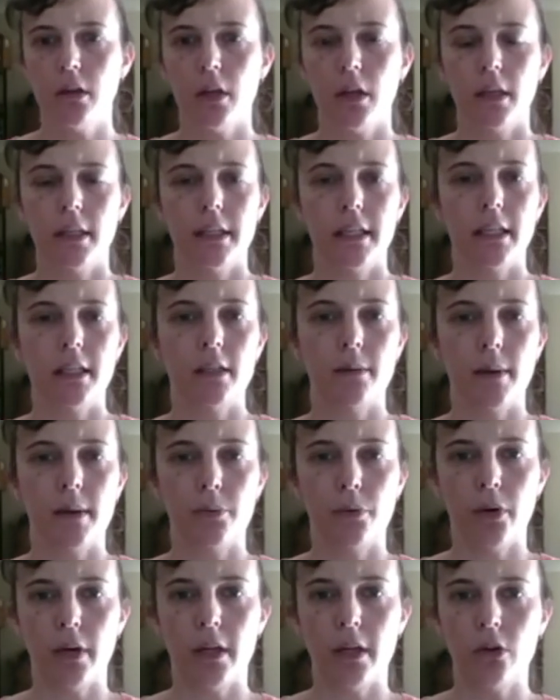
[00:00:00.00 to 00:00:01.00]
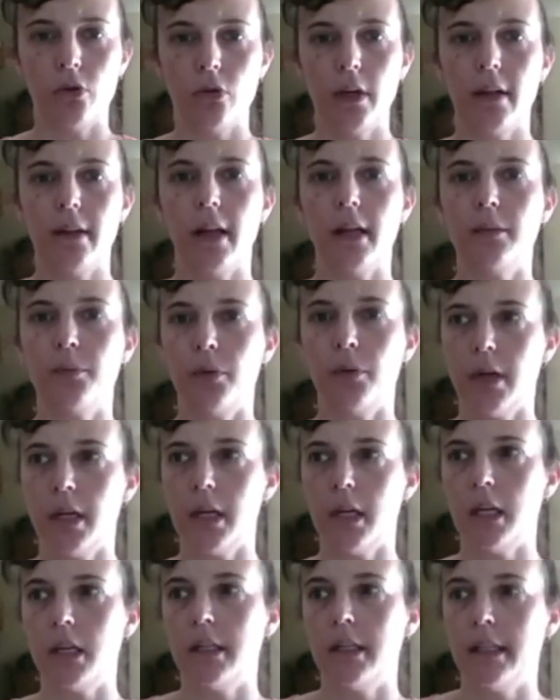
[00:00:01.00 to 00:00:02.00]
seems to be pretty good, and that's
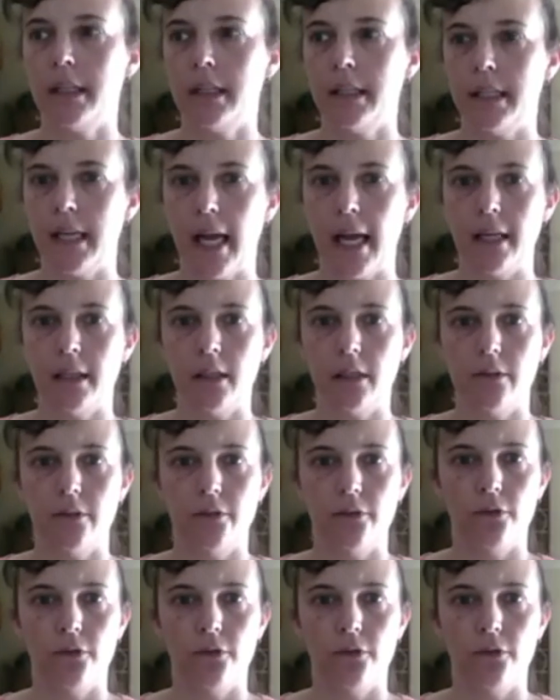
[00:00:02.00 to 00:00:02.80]
pretty standard